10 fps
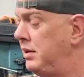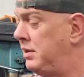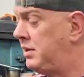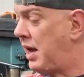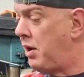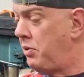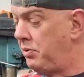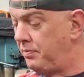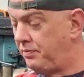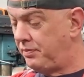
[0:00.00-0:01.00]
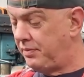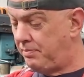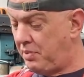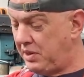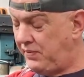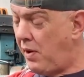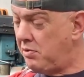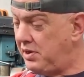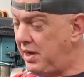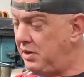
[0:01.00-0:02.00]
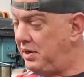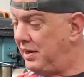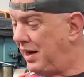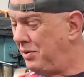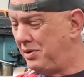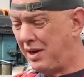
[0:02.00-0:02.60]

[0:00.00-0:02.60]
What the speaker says: So, but as far as the engine goes,